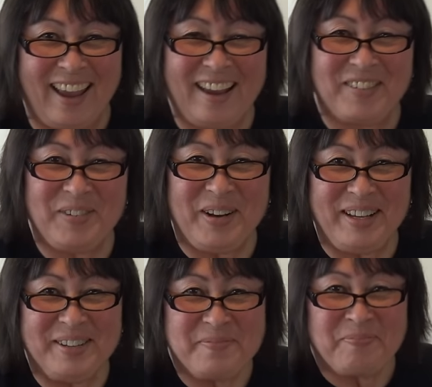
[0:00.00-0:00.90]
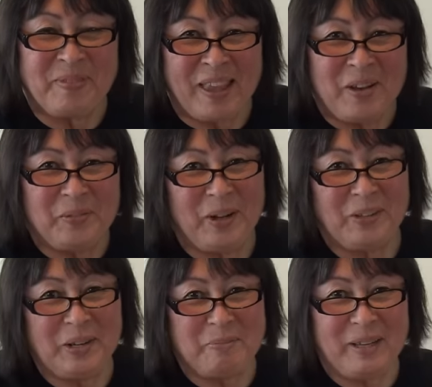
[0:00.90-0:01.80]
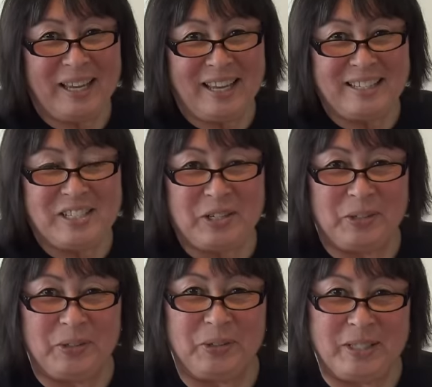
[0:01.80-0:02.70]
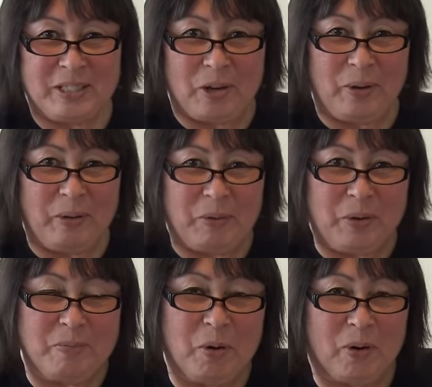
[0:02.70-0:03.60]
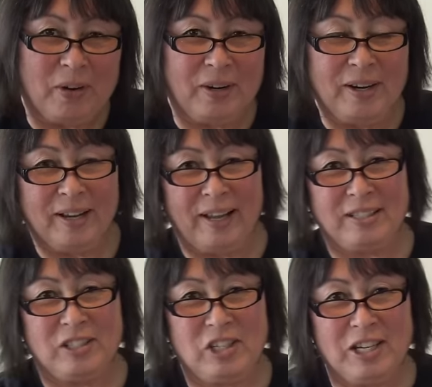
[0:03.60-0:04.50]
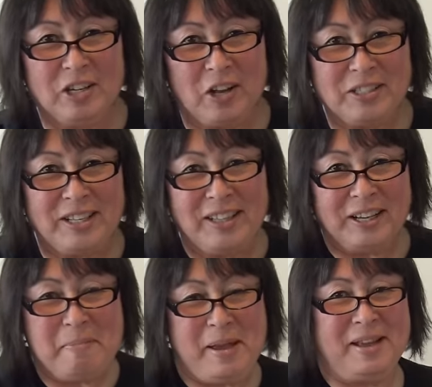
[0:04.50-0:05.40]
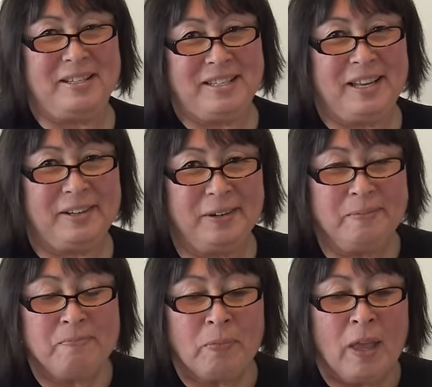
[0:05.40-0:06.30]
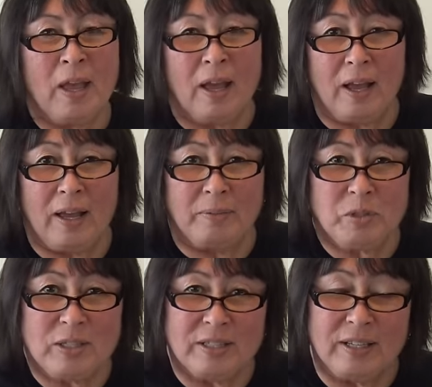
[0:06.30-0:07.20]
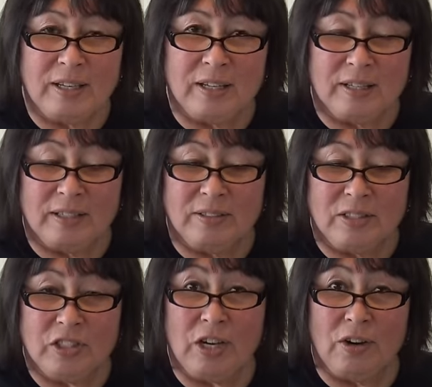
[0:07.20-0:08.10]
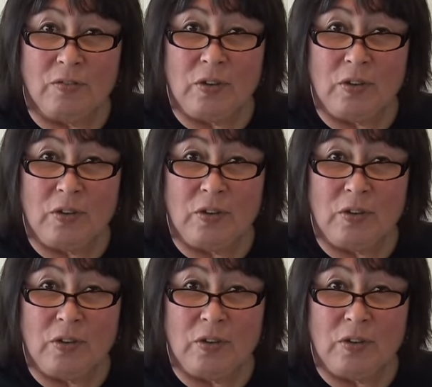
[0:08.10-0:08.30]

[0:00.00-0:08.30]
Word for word: Hey everyone, welcome again to the sewing room or as G calls it, the command center. I'm just going to share a